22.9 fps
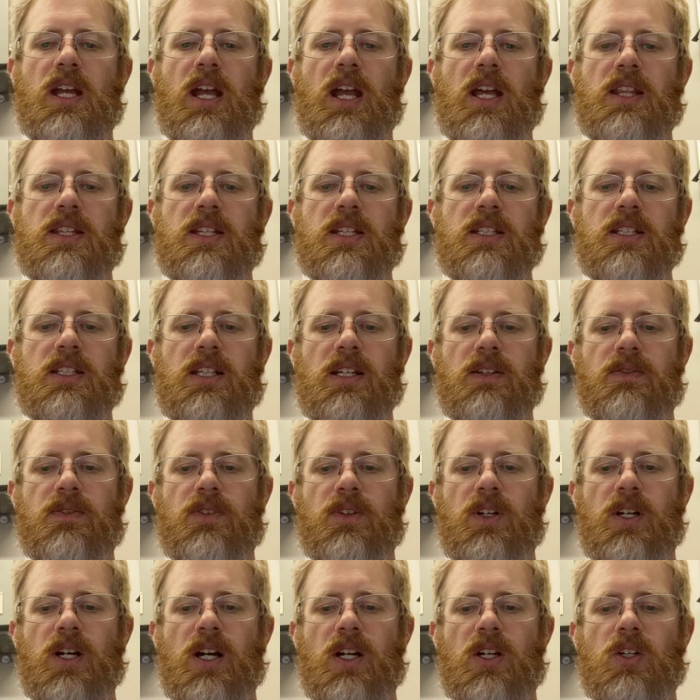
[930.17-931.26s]
and then give
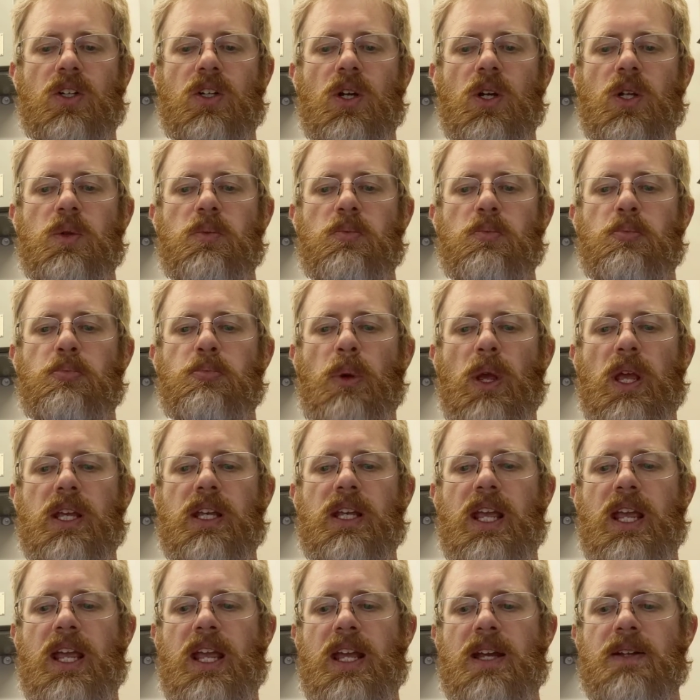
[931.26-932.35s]
her a good
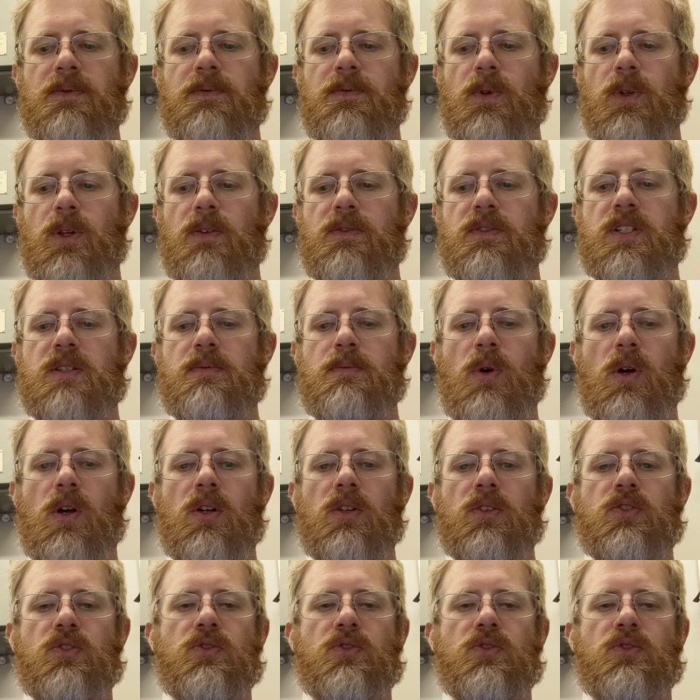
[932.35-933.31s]
big handful of small